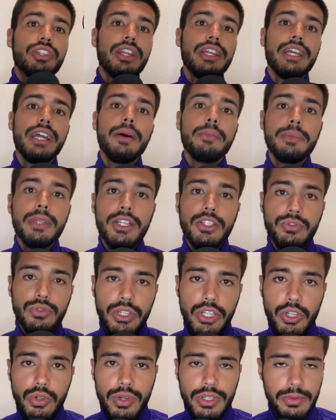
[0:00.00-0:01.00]
to any updates for
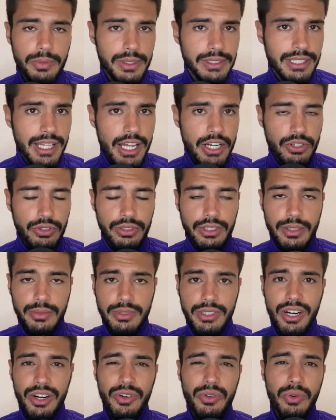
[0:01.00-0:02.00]
the US men's national team's
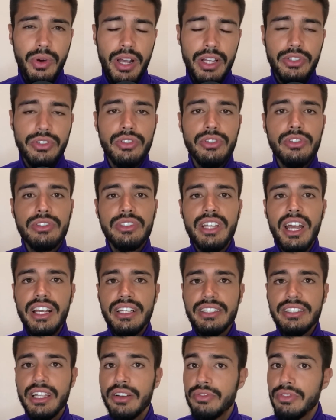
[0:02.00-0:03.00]
current roster, Zach
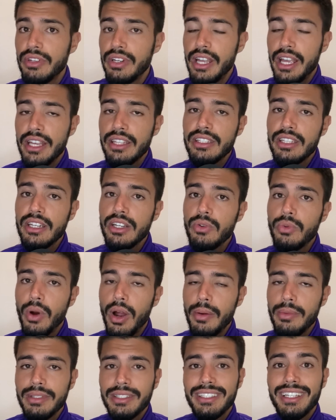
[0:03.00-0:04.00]
Steffen, Antonee
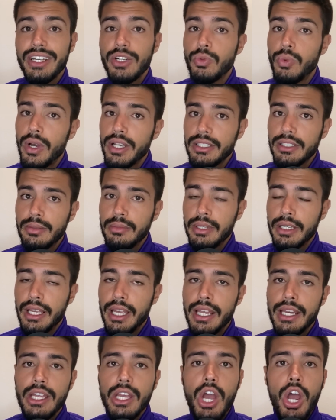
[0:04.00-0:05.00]
Robinson, and Weston
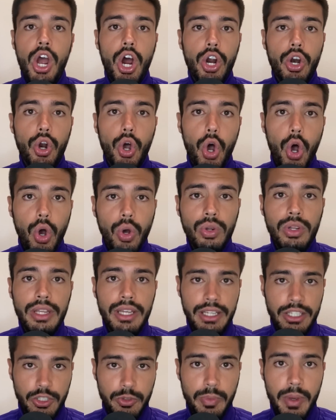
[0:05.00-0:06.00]
McKennie are all
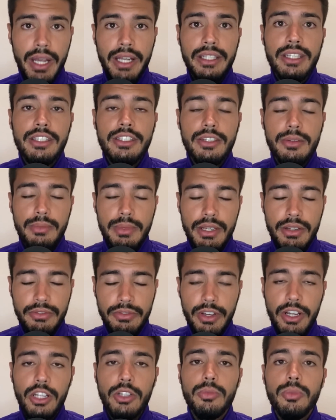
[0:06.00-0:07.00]
expected to be
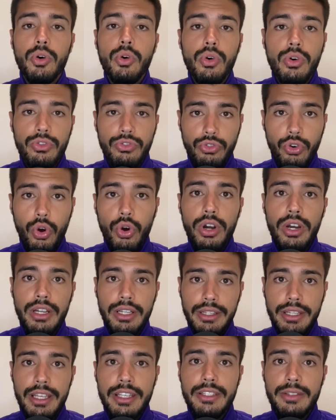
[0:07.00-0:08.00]
available for
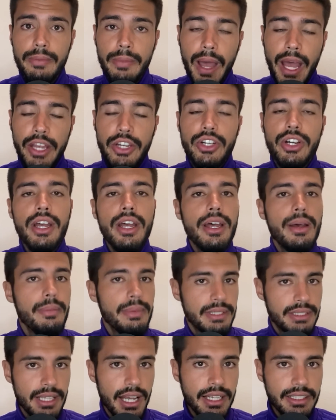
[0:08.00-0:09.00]
this match.
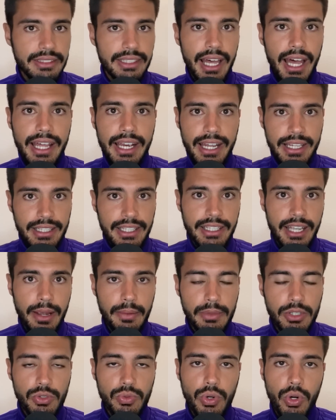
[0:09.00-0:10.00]
Besides that, at the time
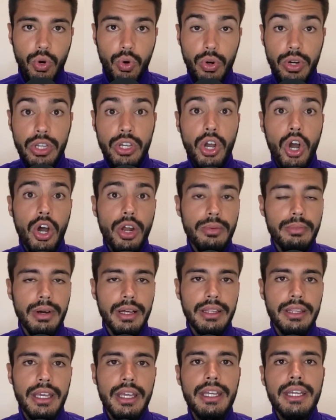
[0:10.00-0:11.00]
of this recording on
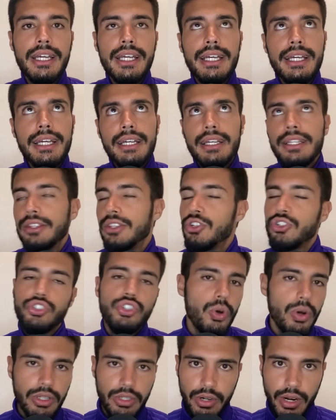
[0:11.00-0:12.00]
Monday, there's
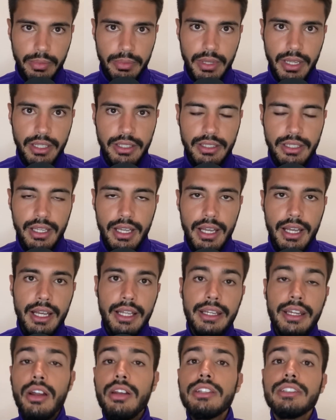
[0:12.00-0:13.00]
no other updates.
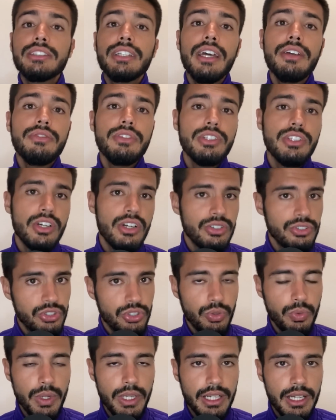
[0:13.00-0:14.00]
Now let's dive into
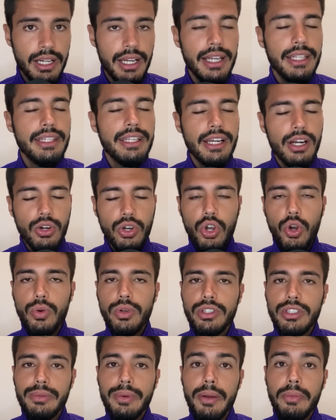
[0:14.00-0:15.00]
Costa Rica and then I'll go
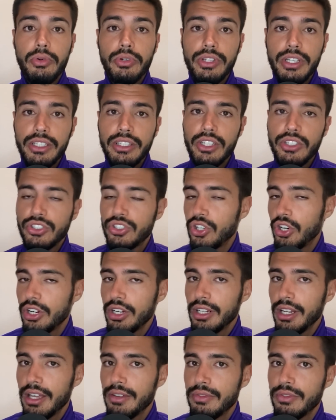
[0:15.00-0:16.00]
into my predicted
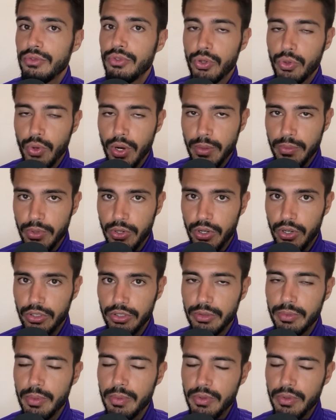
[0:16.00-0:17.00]
starting 11 for Greg Berhalter. But